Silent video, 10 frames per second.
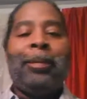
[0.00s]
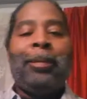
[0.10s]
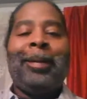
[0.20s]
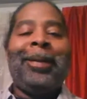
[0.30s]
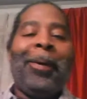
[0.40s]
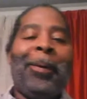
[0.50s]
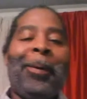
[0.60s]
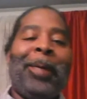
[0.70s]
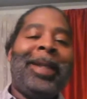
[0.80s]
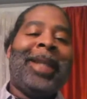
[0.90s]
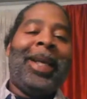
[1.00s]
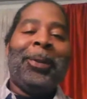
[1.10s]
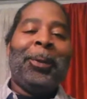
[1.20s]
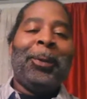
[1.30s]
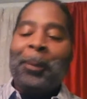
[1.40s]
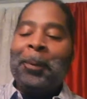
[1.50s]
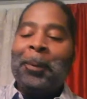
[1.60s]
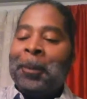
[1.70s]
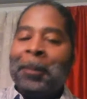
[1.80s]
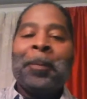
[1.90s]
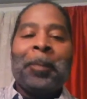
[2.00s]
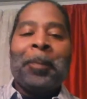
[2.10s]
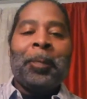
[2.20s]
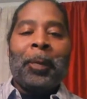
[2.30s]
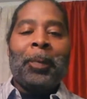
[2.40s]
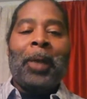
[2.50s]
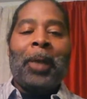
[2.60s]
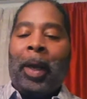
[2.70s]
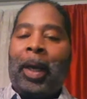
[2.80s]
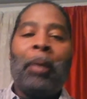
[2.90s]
and business as usual. All